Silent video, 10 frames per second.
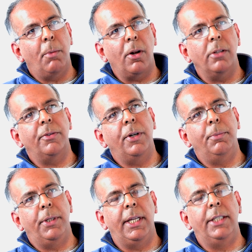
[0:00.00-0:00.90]
models of
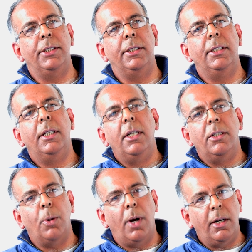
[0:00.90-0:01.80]
computation.
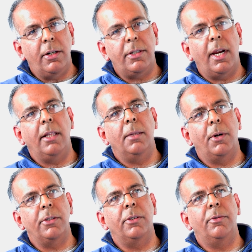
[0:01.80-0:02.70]
So understanding the
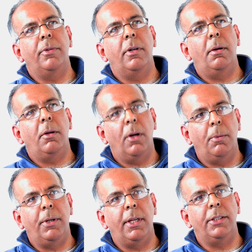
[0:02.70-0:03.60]
process of
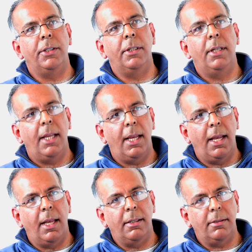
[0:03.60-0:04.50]
computation
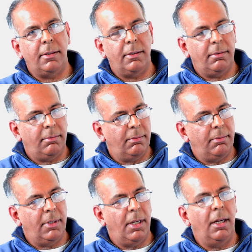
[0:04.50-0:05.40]
as
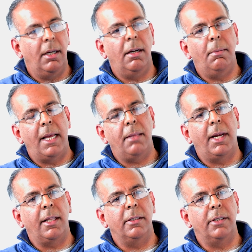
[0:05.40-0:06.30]
a
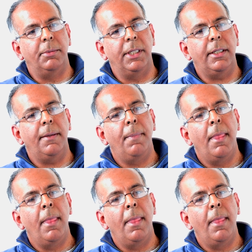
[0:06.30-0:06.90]
mathematical subject.